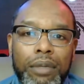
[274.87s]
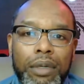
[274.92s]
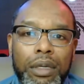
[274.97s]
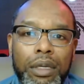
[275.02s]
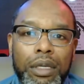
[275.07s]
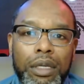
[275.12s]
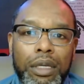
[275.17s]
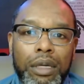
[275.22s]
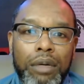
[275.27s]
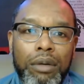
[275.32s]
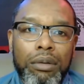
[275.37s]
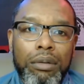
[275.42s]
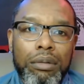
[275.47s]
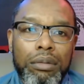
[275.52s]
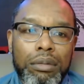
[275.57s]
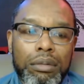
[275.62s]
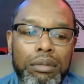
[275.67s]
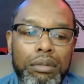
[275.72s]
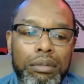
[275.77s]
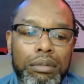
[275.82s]
you know
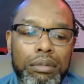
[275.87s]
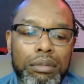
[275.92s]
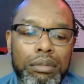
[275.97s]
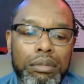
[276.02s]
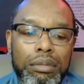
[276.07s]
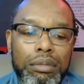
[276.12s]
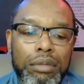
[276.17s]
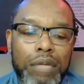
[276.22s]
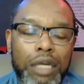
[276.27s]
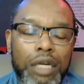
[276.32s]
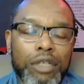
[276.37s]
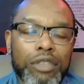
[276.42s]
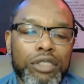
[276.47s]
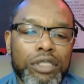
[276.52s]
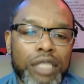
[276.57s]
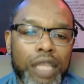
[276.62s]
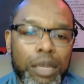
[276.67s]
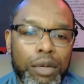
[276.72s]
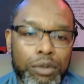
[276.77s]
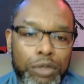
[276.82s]

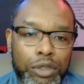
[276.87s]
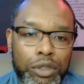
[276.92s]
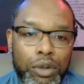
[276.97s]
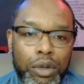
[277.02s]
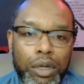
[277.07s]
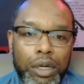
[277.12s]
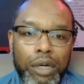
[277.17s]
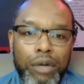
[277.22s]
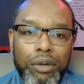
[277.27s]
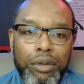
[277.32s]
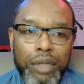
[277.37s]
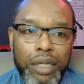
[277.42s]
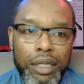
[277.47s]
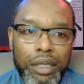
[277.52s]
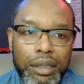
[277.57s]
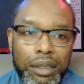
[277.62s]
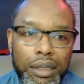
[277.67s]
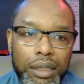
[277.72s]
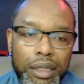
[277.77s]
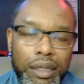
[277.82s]
understand what's going on
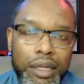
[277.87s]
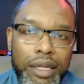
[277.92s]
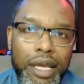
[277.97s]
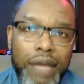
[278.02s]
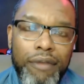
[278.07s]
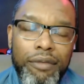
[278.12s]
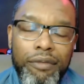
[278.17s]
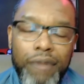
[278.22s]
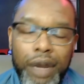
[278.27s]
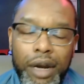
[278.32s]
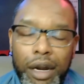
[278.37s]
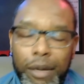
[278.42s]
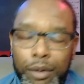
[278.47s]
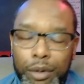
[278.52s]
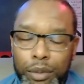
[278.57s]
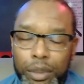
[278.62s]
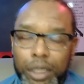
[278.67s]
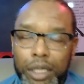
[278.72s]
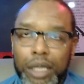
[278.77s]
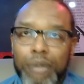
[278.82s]
in that environment
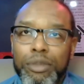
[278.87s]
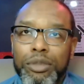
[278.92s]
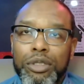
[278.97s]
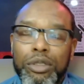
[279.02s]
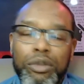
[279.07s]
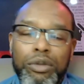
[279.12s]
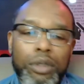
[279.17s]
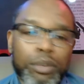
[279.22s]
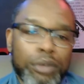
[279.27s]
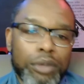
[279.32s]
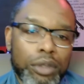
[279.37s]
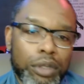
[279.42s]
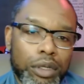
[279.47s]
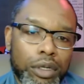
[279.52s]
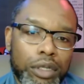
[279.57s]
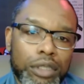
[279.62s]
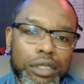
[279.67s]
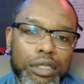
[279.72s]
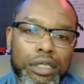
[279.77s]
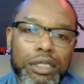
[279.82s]
when it comes to
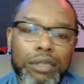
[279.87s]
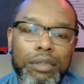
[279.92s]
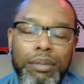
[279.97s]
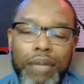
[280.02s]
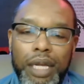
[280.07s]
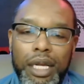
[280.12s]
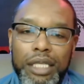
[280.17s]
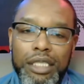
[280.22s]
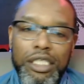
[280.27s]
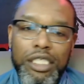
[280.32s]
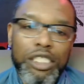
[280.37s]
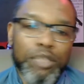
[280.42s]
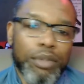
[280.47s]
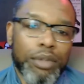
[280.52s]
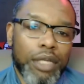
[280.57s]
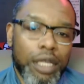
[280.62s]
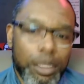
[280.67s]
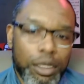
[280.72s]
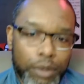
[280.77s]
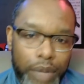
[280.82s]
cryptocurrencies and blockchains.
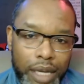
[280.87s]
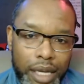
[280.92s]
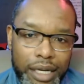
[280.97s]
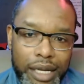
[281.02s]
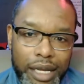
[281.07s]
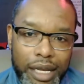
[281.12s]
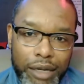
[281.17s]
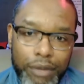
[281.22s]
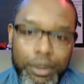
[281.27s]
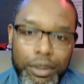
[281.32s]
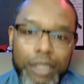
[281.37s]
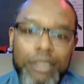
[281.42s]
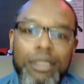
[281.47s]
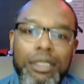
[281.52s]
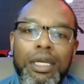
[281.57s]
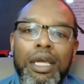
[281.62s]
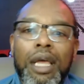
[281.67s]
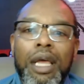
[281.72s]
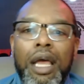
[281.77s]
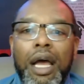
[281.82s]
But anyway, I digress.
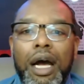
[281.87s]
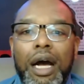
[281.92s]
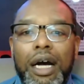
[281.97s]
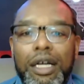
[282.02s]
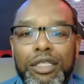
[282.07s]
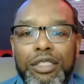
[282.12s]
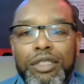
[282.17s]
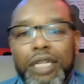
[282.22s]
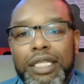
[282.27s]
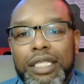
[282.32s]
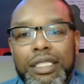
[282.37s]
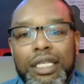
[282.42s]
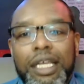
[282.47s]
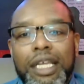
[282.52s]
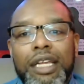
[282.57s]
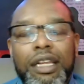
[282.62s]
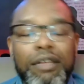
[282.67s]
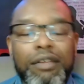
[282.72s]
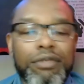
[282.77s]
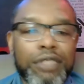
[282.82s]
So that's an
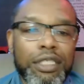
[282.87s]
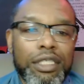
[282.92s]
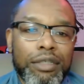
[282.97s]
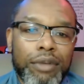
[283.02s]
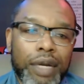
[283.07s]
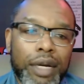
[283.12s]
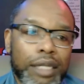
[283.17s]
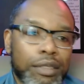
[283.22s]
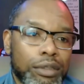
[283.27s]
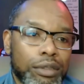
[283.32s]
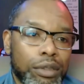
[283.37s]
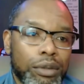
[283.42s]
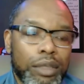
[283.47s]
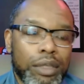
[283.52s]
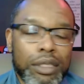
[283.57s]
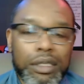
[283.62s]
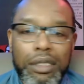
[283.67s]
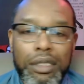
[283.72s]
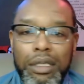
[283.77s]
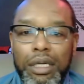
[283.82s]
NFT, right? So
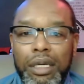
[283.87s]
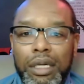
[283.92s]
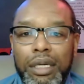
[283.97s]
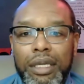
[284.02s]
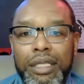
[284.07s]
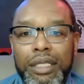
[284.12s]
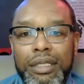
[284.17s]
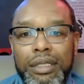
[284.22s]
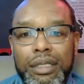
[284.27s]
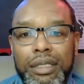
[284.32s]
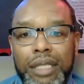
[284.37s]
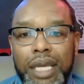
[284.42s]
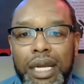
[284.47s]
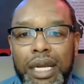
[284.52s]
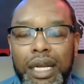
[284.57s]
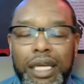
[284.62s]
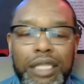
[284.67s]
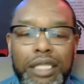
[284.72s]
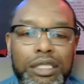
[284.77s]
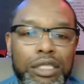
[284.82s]
it's kind of
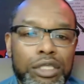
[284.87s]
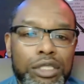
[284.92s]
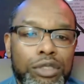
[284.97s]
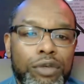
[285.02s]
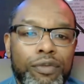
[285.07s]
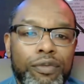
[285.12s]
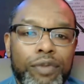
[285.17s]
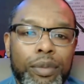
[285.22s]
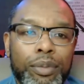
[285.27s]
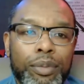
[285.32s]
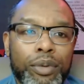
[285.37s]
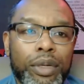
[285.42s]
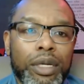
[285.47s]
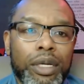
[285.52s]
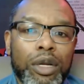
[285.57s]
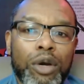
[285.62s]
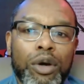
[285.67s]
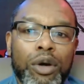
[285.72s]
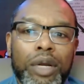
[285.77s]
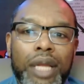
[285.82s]
like a digital footprint
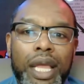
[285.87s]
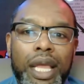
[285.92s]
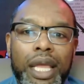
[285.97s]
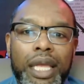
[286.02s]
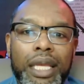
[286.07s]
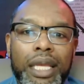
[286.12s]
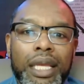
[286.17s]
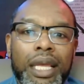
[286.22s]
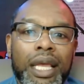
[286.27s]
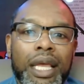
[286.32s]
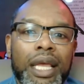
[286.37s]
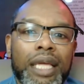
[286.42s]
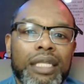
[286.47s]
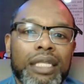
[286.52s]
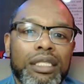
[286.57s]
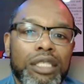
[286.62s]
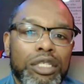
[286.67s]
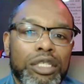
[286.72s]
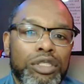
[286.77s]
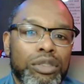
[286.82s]
on a
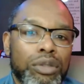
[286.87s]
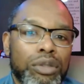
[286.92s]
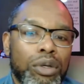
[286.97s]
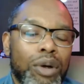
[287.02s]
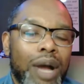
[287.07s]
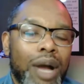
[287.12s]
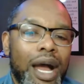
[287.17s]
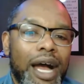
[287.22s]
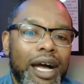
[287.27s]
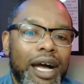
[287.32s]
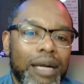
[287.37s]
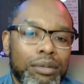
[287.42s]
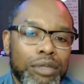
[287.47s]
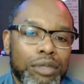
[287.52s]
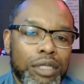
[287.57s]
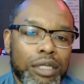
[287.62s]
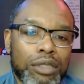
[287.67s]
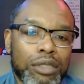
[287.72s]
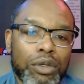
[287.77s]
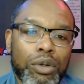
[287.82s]
digital
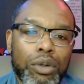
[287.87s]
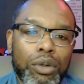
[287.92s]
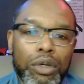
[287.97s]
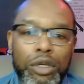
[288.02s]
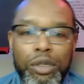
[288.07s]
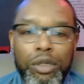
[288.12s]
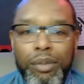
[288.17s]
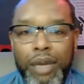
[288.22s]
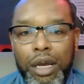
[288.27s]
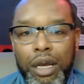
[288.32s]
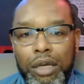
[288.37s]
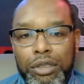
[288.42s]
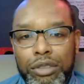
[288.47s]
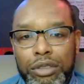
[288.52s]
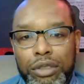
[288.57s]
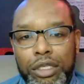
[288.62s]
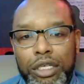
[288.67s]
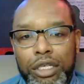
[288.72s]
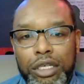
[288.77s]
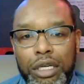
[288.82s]
object, or you may
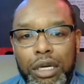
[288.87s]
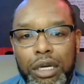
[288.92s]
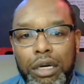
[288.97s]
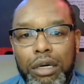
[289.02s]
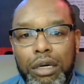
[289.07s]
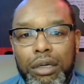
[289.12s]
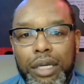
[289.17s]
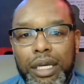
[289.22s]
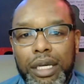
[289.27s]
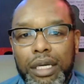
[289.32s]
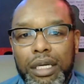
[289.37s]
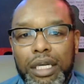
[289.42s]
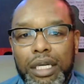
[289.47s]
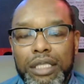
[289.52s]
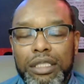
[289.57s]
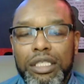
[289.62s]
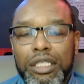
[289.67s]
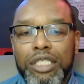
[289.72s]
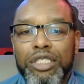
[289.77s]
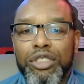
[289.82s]
also hear it called a
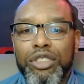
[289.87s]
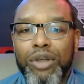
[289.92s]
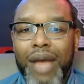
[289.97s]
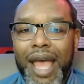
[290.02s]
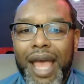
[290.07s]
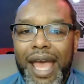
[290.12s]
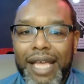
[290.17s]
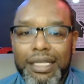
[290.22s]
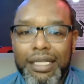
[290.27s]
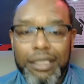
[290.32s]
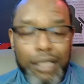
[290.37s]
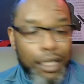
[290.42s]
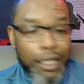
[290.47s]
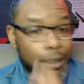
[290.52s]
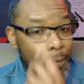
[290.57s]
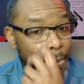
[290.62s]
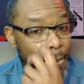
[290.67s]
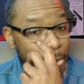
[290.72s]
digital asset.